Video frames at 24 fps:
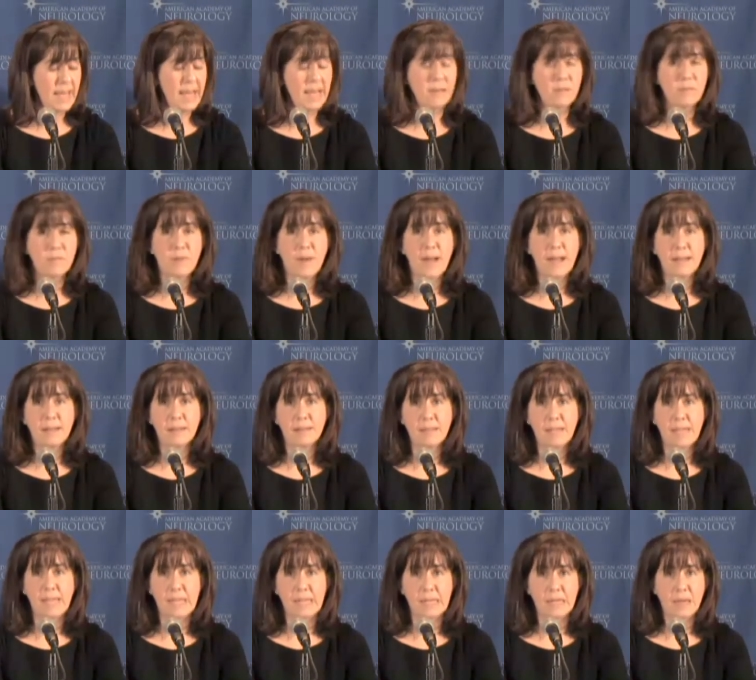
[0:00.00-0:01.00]
And
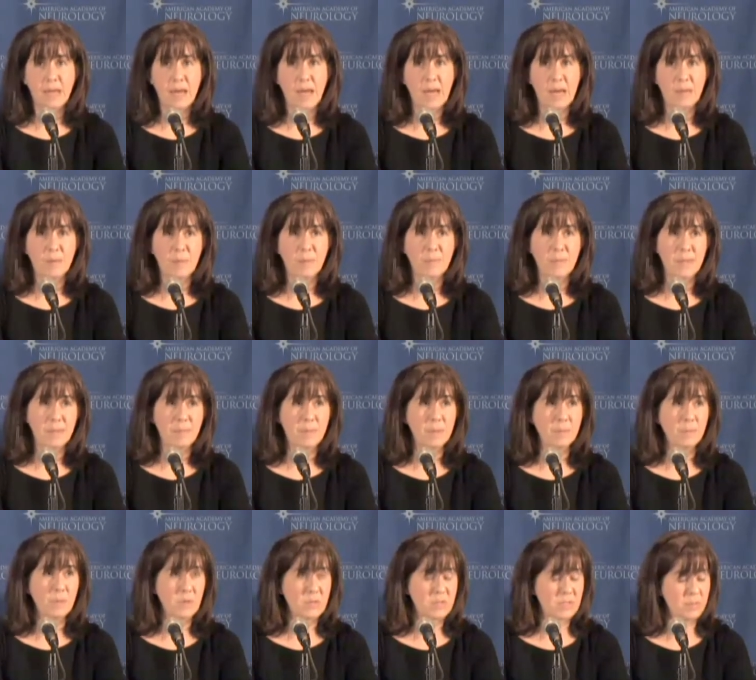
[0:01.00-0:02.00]
finally, um, and maybe
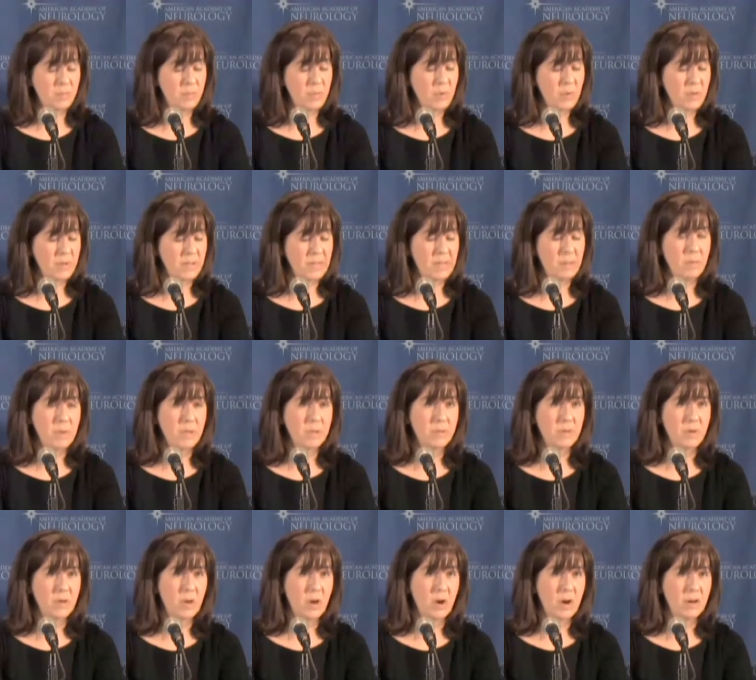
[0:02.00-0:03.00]
most importantly with
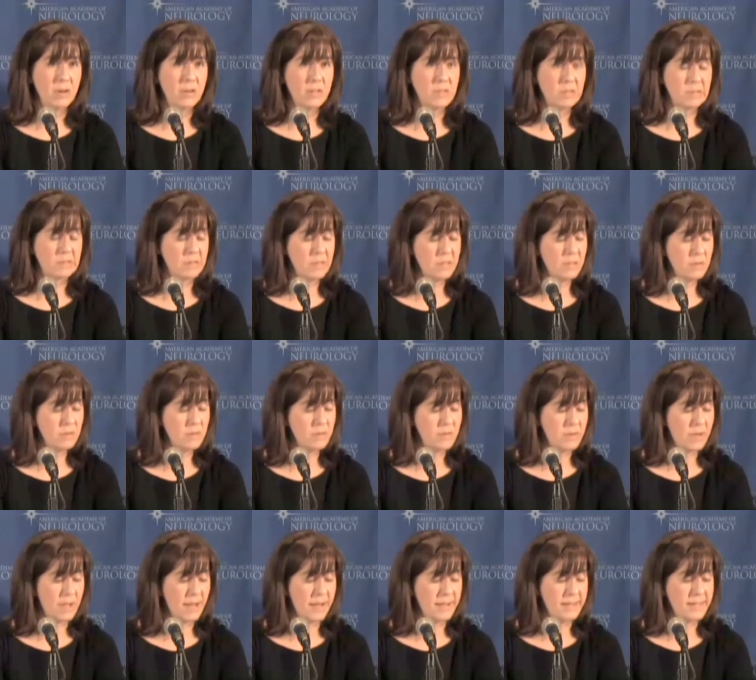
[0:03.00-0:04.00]
regard to clinical
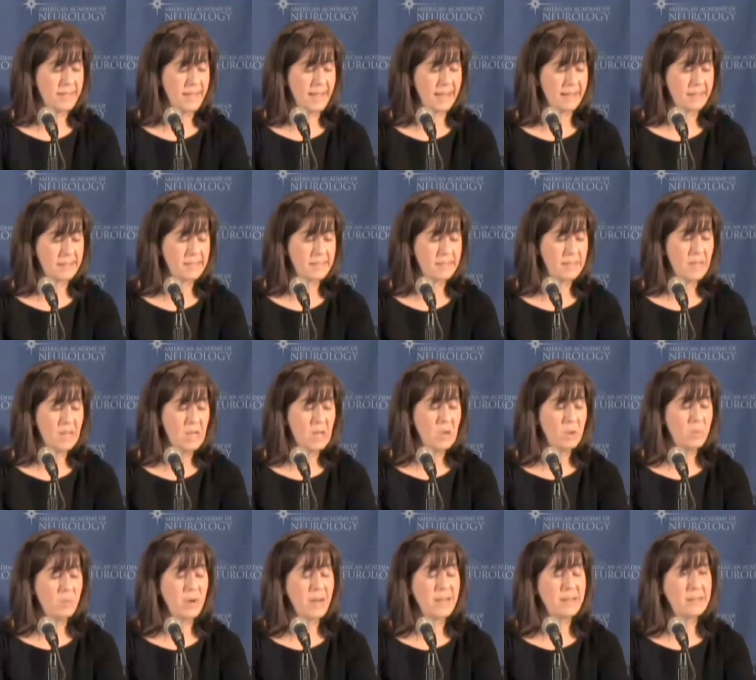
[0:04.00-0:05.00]
context,
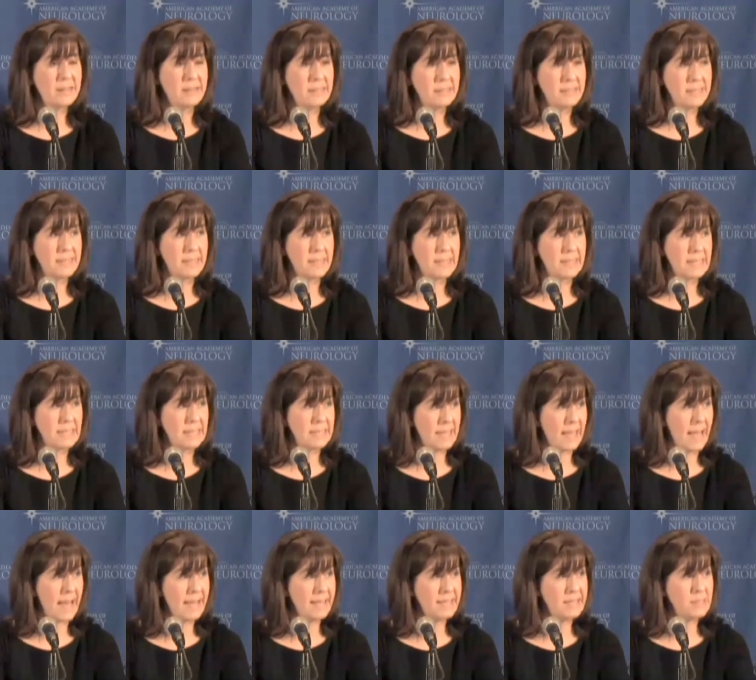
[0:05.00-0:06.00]
pregnancy
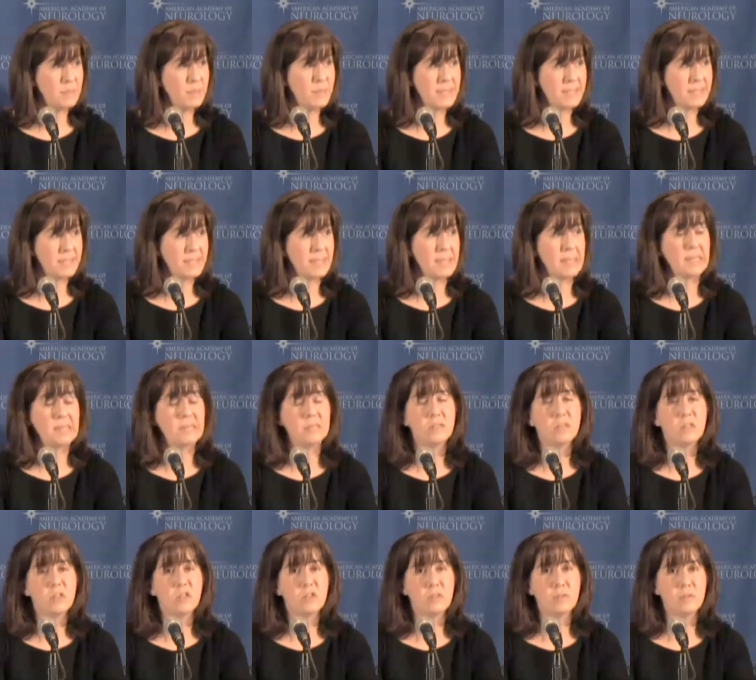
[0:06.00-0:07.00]
has been seen
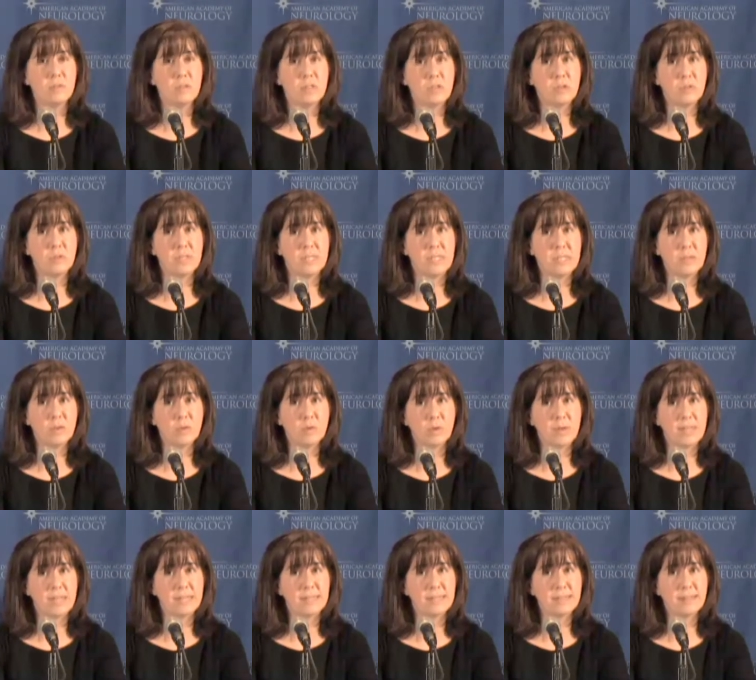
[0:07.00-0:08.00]
to, to
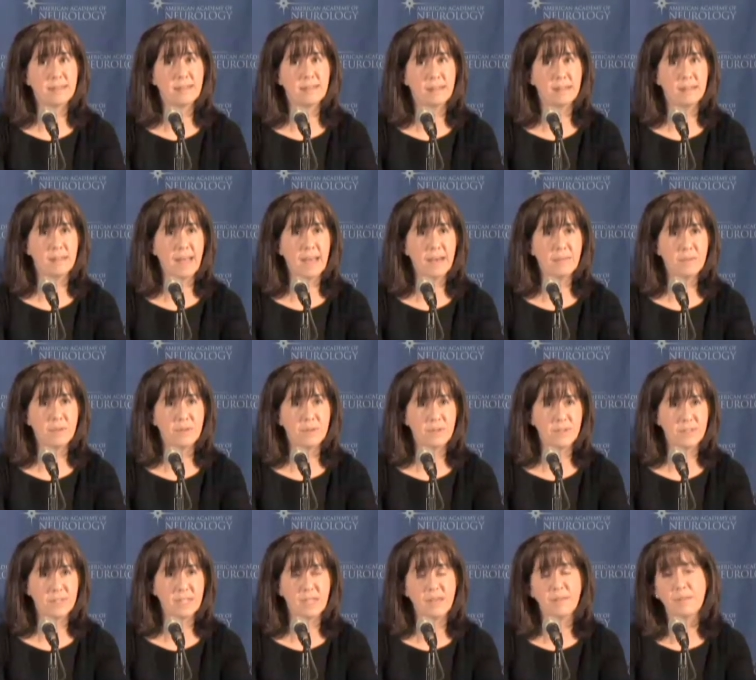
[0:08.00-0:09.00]
decrease the
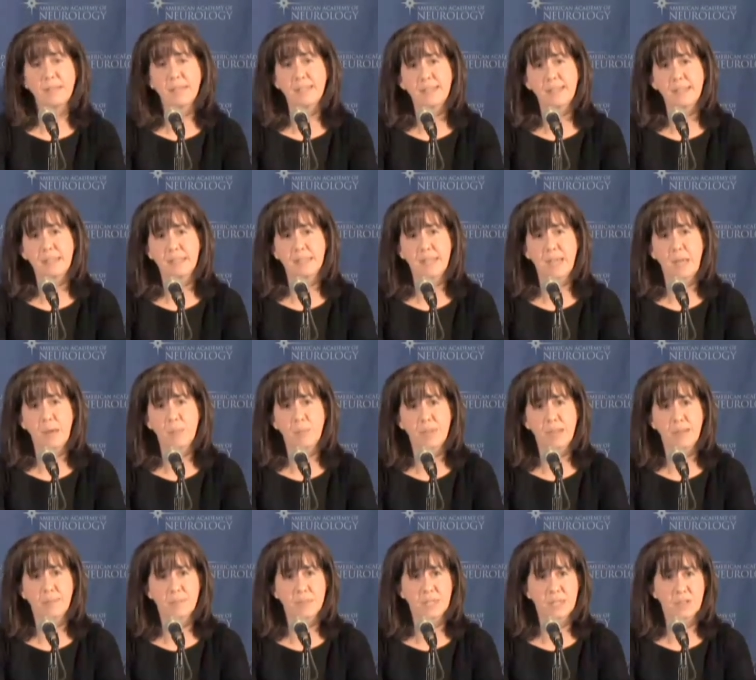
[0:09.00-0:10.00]
levels of these anti
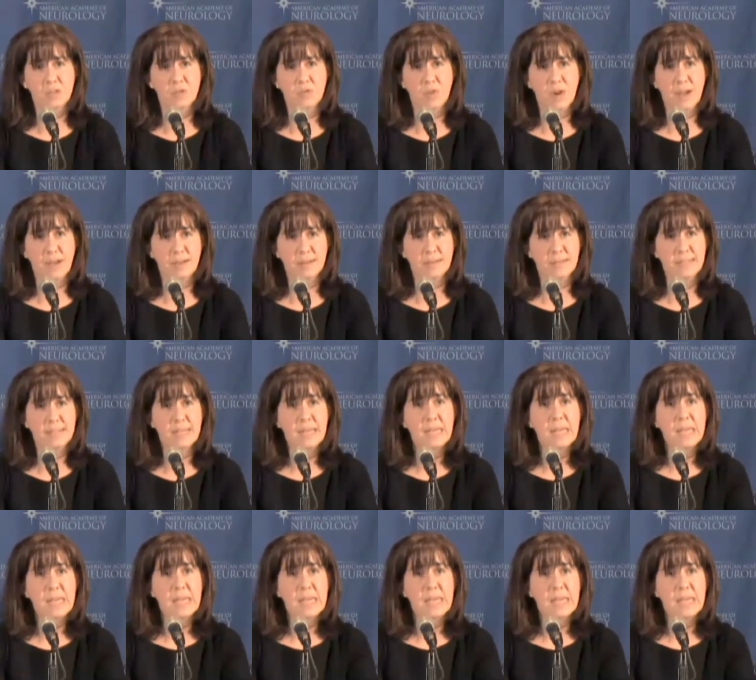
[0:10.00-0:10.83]
epileptic drugs